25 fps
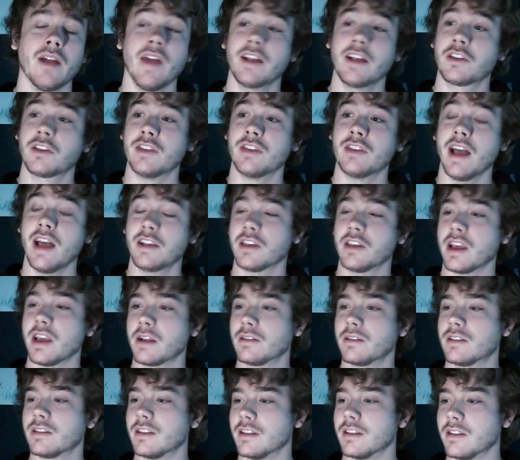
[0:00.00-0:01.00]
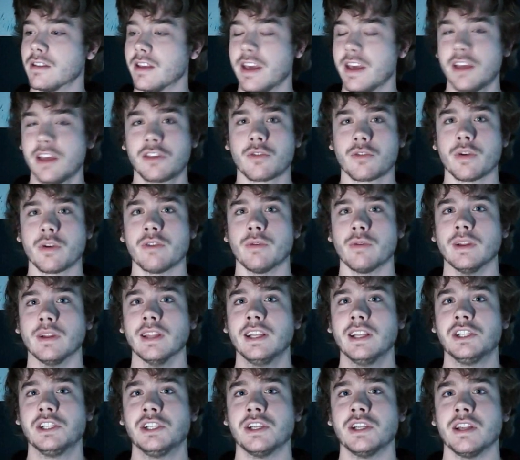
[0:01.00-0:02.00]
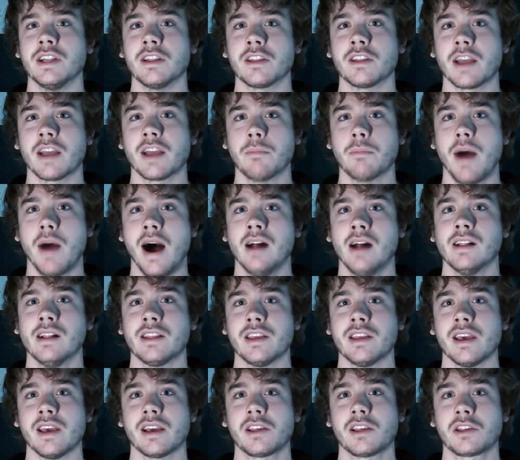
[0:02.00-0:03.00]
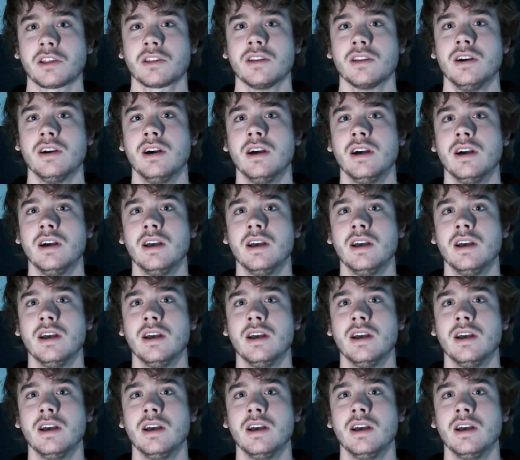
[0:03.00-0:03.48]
That's that's like the, the history of religion is like politics,